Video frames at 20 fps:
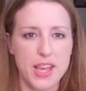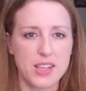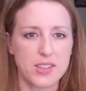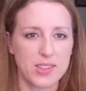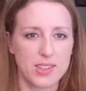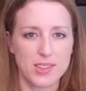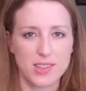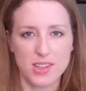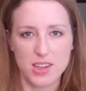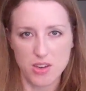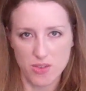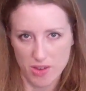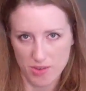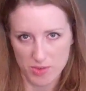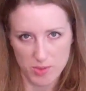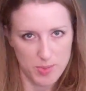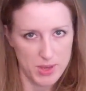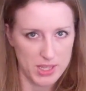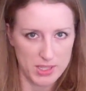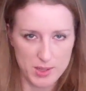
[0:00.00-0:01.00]
80
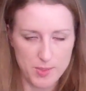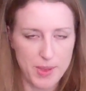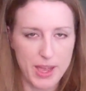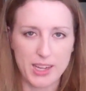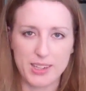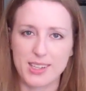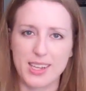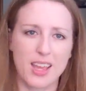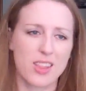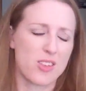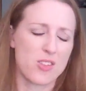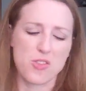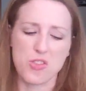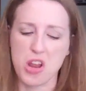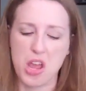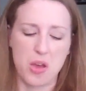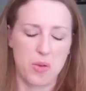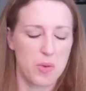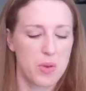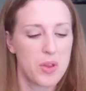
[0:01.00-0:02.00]
pieces and you have to piece it back
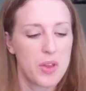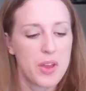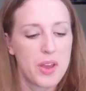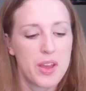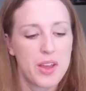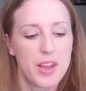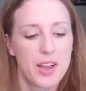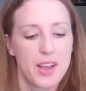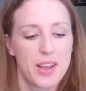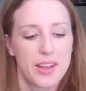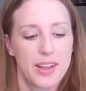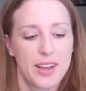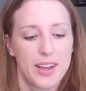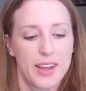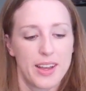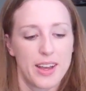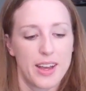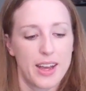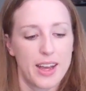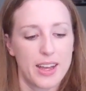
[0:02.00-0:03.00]
together. No.
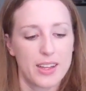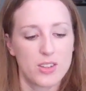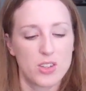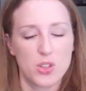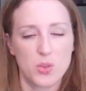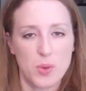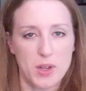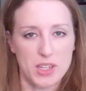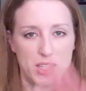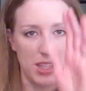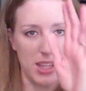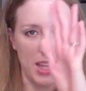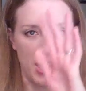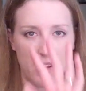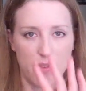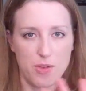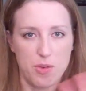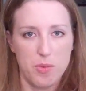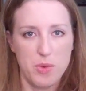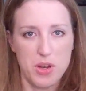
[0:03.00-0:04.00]
Just
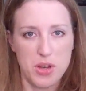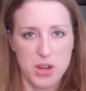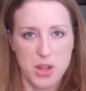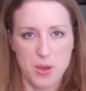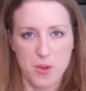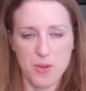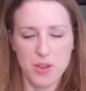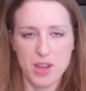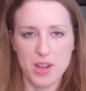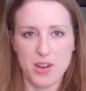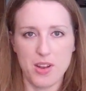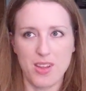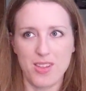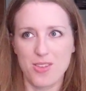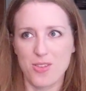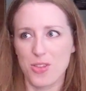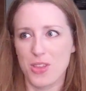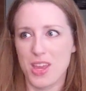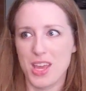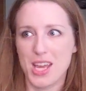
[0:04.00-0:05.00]
wanted to let everyone know.
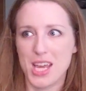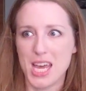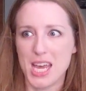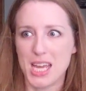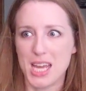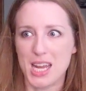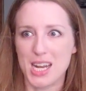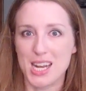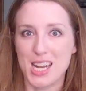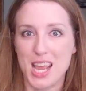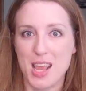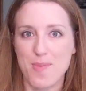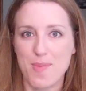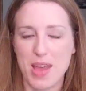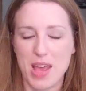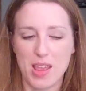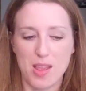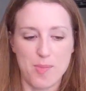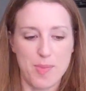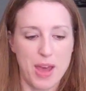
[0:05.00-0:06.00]
Another thing I
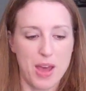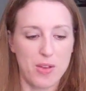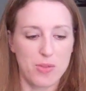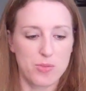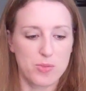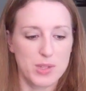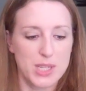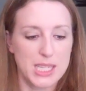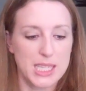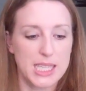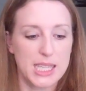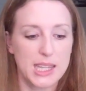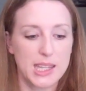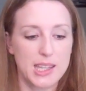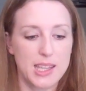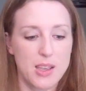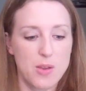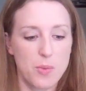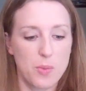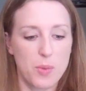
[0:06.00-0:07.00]
got an email about
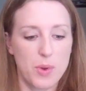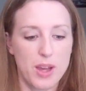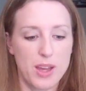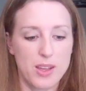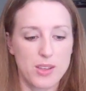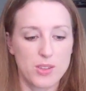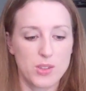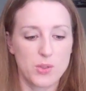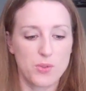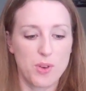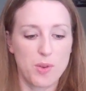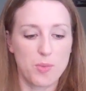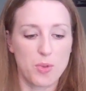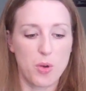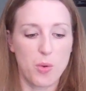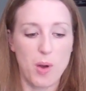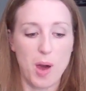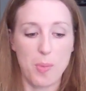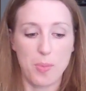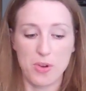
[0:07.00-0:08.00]
recently
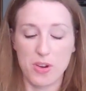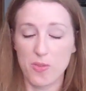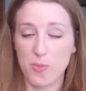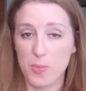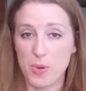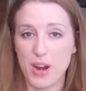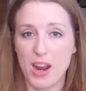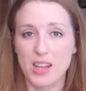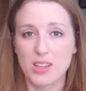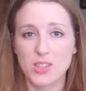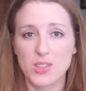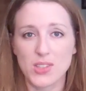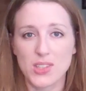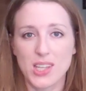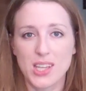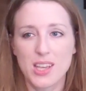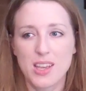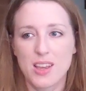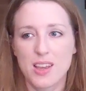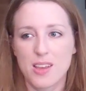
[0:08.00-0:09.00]
was from Cooperative
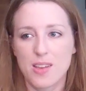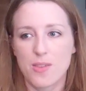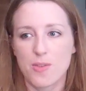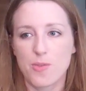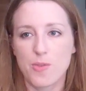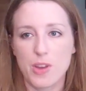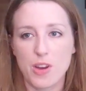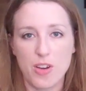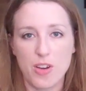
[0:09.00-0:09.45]
Press.